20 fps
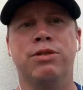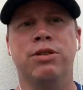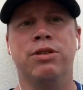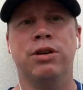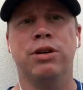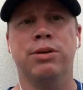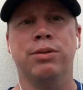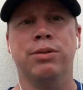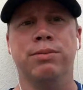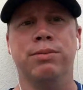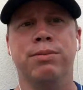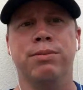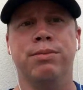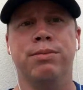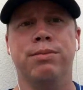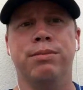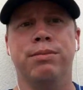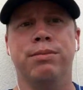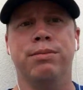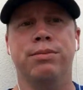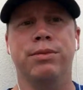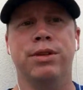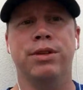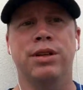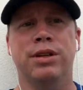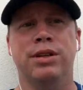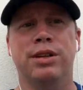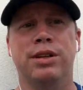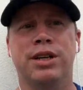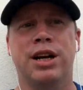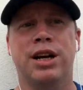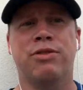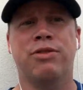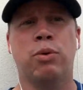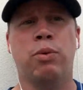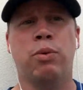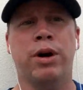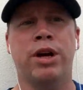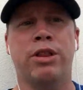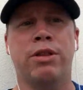So kind of
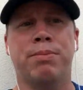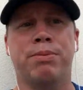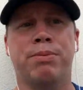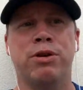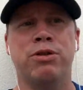have to weigh the